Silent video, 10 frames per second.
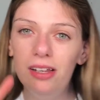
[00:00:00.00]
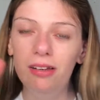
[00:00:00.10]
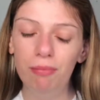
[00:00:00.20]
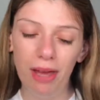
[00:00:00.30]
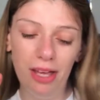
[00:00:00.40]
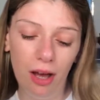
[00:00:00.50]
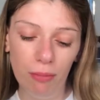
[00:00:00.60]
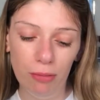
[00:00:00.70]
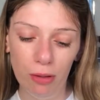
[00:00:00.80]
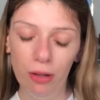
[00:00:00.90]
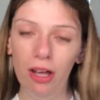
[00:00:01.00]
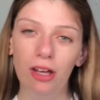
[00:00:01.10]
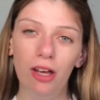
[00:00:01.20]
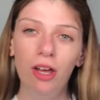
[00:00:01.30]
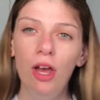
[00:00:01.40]
makeup look, like
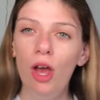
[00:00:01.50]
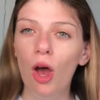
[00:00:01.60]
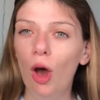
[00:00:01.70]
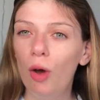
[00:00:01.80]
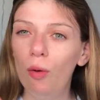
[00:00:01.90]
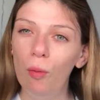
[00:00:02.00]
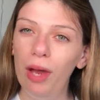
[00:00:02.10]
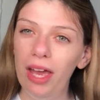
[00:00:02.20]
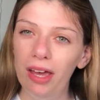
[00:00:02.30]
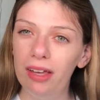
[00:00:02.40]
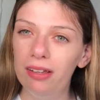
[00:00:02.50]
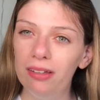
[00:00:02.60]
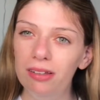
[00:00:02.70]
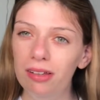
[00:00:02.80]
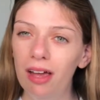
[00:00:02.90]
a quick,
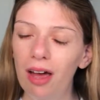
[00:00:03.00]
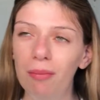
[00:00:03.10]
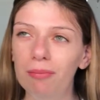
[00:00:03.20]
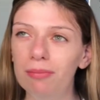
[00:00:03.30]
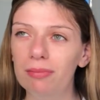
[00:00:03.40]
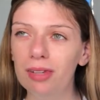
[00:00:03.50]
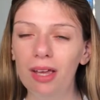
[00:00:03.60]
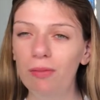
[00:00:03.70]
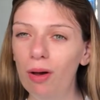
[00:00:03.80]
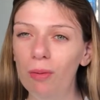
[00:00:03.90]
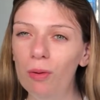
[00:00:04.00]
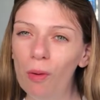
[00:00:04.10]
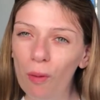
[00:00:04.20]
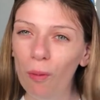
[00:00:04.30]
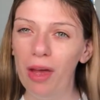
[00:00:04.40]
well not
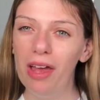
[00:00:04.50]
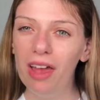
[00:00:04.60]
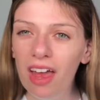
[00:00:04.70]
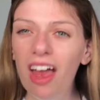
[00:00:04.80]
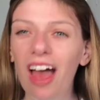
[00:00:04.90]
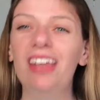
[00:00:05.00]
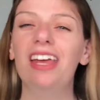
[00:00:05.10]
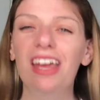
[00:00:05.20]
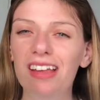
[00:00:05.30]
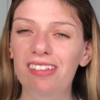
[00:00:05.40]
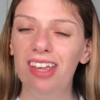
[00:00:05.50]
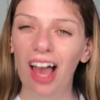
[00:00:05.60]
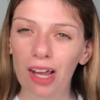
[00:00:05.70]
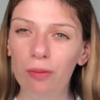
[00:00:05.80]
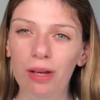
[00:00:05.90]
quick, an easy
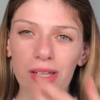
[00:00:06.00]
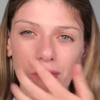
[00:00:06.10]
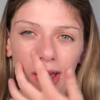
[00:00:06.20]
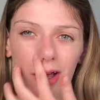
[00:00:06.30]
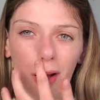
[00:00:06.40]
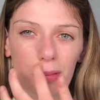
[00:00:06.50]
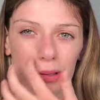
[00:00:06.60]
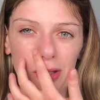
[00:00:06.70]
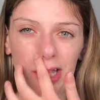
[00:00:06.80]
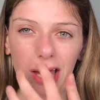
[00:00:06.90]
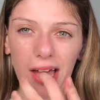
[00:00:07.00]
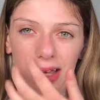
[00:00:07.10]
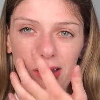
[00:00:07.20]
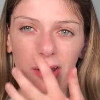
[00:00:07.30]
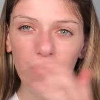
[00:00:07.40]
Halloween makeup look, yeah,
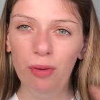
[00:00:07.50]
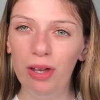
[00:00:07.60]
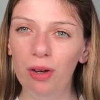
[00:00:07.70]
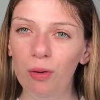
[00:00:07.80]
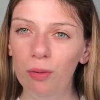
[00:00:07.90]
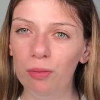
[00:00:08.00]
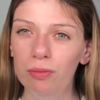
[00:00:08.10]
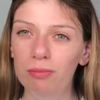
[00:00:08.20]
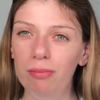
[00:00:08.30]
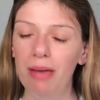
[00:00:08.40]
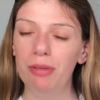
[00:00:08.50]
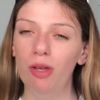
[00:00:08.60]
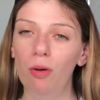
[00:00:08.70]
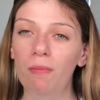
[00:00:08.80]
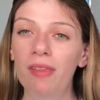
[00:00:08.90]
that we can all maybe do.
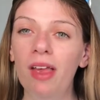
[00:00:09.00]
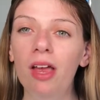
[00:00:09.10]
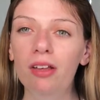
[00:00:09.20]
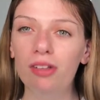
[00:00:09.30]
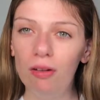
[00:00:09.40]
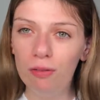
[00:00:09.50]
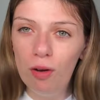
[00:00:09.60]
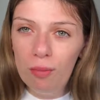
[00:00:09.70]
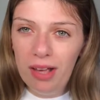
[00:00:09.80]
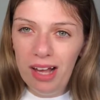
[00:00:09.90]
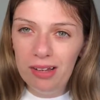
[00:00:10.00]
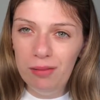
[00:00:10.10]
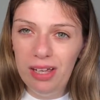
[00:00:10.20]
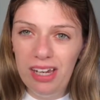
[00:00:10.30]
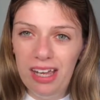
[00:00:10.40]
So I've got my
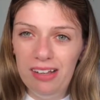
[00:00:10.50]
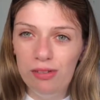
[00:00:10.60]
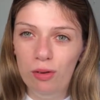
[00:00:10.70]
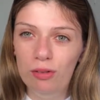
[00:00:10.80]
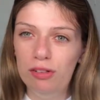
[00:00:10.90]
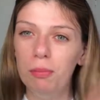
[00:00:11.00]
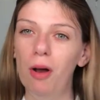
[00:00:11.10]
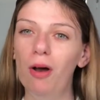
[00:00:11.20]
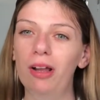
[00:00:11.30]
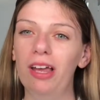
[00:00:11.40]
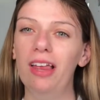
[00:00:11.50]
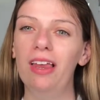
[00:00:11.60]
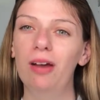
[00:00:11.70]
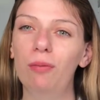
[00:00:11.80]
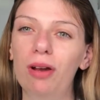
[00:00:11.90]
Halloween ears on, sparkly, and then
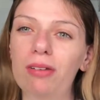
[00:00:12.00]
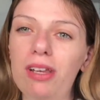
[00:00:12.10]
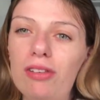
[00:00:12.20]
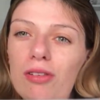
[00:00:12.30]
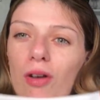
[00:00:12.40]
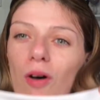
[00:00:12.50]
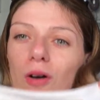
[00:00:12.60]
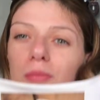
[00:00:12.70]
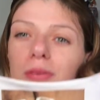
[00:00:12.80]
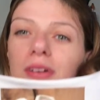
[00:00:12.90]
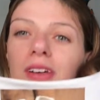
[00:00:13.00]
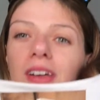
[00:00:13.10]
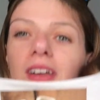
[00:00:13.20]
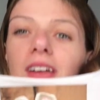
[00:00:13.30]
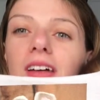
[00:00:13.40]
I'm wearing this top that